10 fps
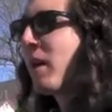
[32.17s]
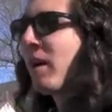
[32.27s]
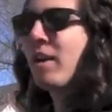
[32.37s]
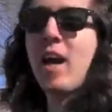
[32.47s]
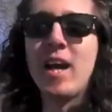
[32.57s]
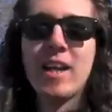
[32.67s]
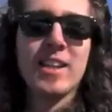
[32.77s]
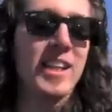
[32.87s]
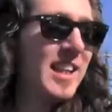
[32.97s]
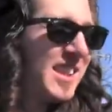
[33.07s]
where a
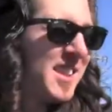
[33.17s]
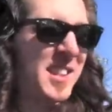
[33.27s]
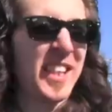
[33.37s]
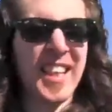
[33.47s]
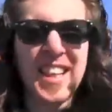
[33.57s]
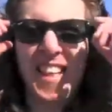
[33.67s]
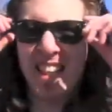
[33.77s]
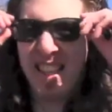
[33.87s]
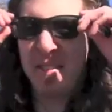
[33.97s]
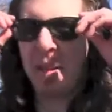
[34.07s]
lion is
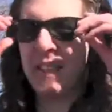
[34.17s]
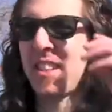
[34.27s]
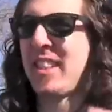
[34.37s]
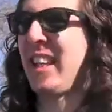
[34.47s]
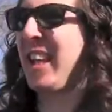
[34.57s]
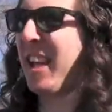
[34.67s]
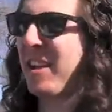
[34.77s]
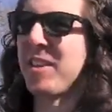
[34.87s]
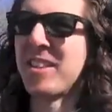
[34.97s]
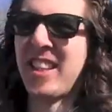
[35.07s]
basically
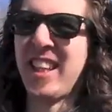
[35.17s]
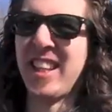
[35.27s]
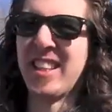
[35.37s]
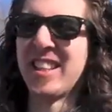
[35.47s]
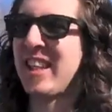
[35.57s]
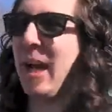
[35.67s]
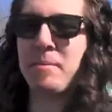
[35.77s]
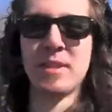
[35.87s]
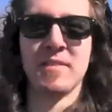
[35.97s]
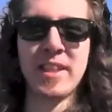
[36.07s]
killed in
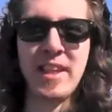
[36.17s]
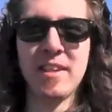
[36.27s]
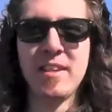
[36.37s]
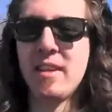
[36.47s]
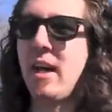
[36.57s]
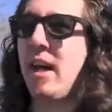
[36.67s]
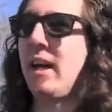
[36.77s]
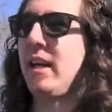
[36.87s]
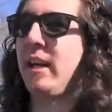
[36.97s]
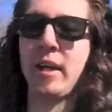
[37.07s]
captivity in
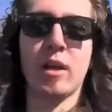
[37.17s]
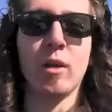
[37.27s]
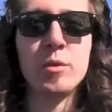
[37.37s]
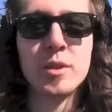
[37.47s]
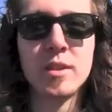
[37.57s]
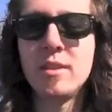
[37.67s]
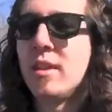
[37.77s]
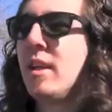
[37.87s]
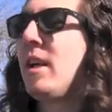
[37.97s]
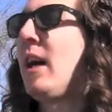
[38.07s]
an enclosure.
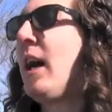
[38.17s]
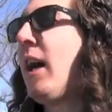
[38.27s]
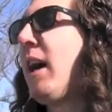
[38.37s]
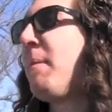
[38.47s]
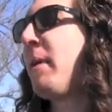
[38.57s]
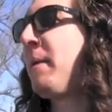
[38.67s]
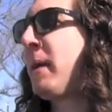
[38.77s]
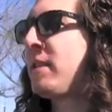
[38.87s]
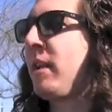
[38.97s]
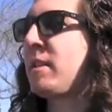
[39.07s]
And
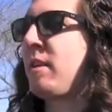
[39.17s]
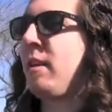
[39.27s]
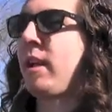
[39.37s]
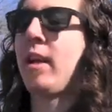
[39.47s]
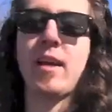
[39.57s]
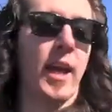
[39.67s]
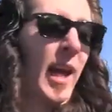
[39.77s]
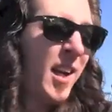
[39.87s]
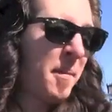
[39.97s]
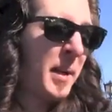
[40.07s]
basically it's called canned
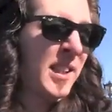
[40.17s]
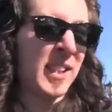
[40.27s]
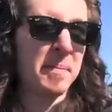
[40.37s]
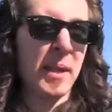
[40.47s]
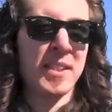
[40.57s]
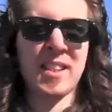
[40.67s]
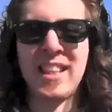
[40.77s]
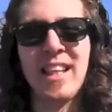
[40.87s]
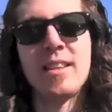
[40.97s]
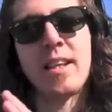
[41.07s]
hunting because it's
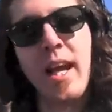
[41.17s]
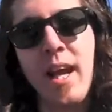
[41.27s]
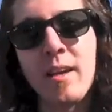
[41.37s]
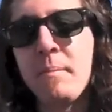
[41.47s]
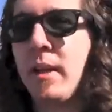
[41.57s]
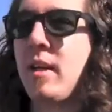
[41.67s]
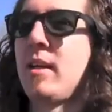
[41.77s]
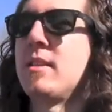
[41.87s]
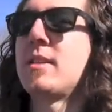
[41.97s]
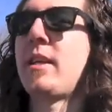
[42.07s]
basically in the can
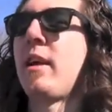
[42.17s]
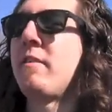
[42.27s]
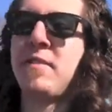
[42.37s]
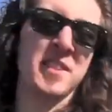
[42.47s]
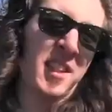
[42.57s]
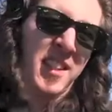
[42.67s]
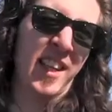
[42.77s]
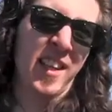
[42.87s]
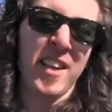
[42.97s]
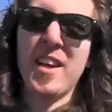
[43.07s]
because they're
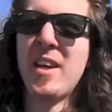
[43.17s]
physically